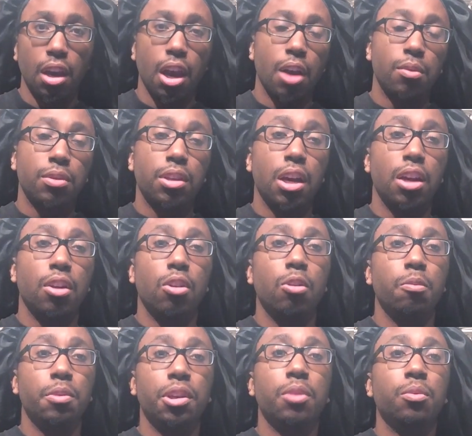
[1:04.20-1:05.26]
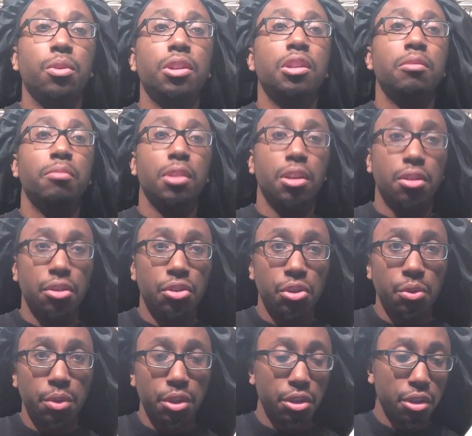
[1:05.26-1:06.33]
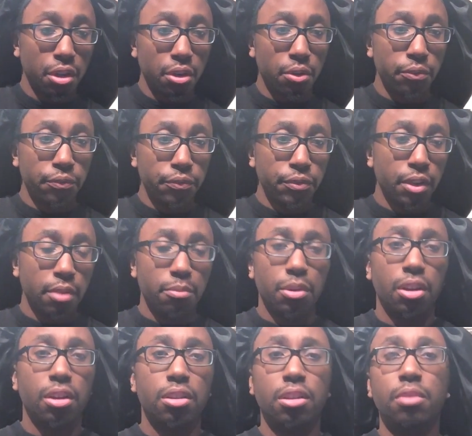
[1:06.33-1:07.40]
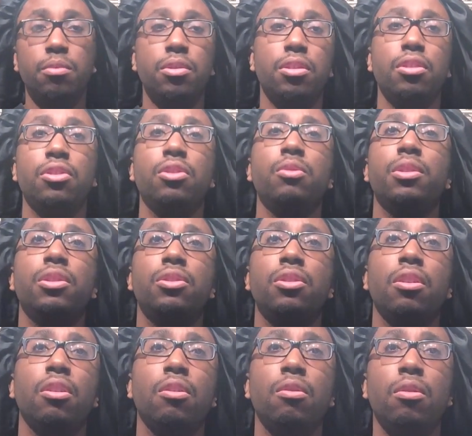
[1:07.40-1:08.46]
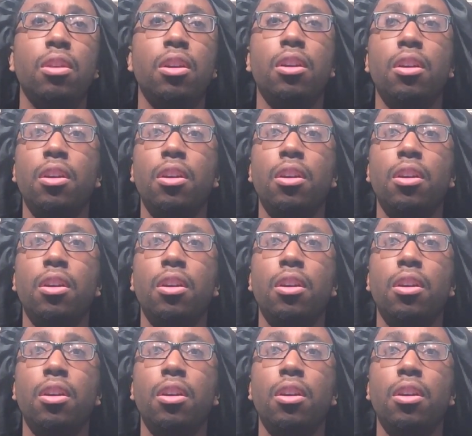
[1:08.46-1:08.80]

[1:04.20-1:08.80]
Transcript: I was kind of hoping it wouldn't be the Judi show because it was the Judi show